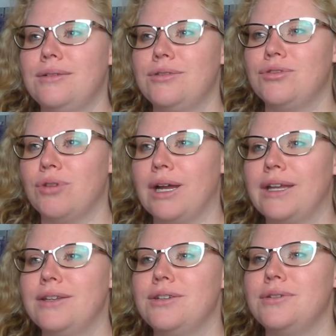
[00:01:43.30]

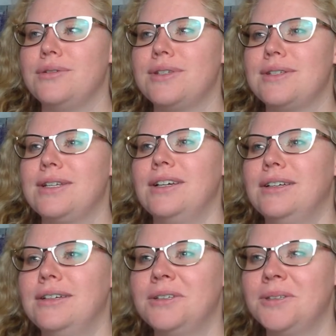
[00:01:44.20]
drug-induced
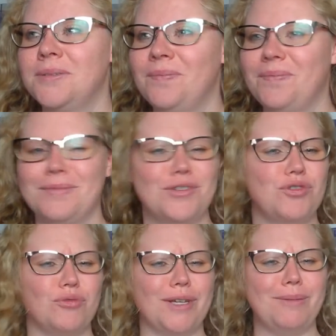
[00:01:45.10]

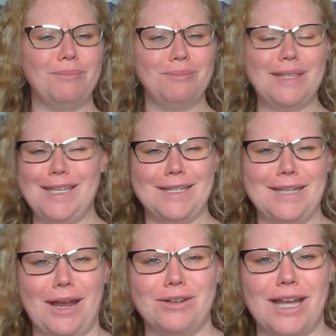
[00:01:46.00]
dream the
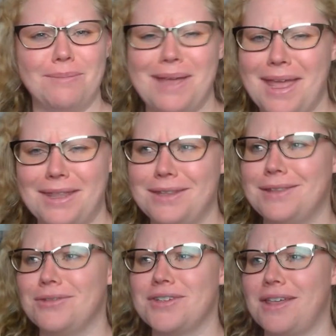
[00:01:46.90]
entire time,
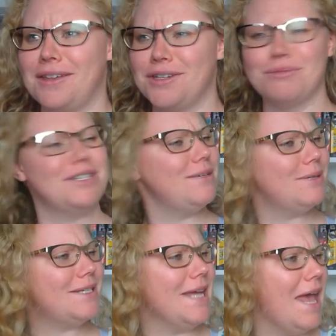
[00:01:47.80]
and there's nothing to redeem
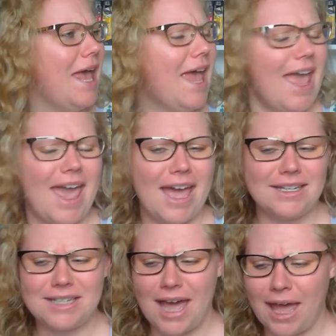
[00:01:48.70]
it.
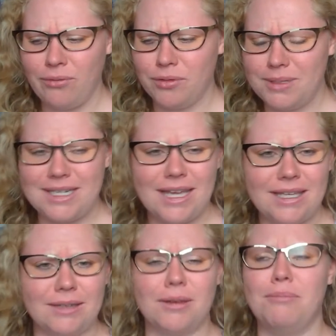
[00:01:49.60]
And I will be
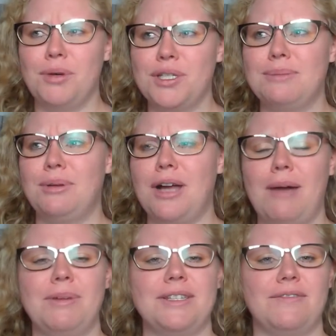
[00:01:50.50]
taking multiple
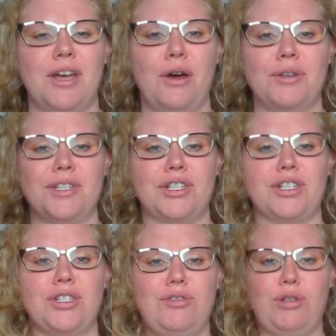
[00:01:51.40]
copies of The Host and
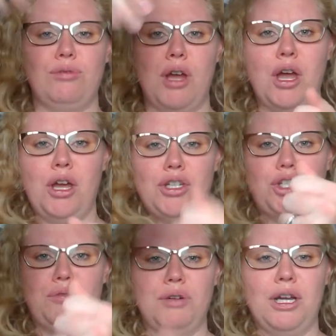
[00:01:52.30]
just...
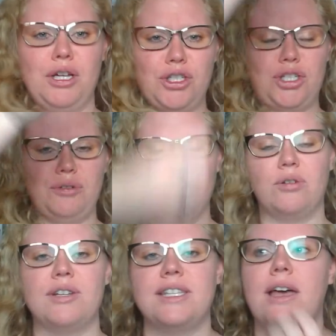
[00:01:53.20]
Of
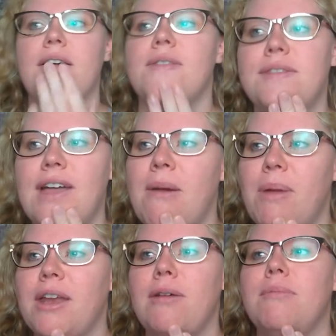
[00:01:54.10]
course, that
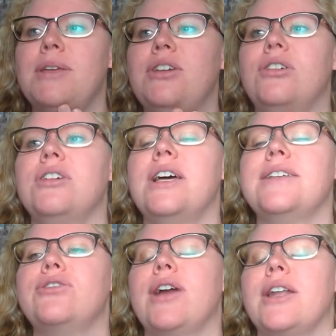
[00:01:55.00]
might not be
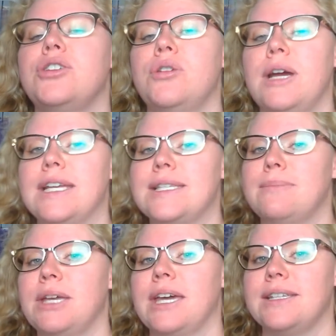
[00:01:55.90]
as great a choice
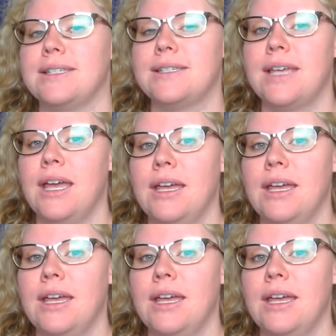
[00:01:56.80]
because